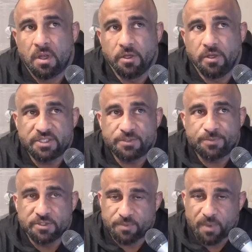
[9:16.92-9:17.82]
You get
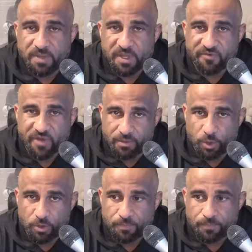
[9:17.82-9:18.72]
sponsors by being
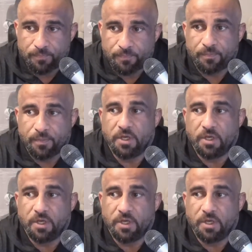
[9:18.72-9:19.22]
valuable, and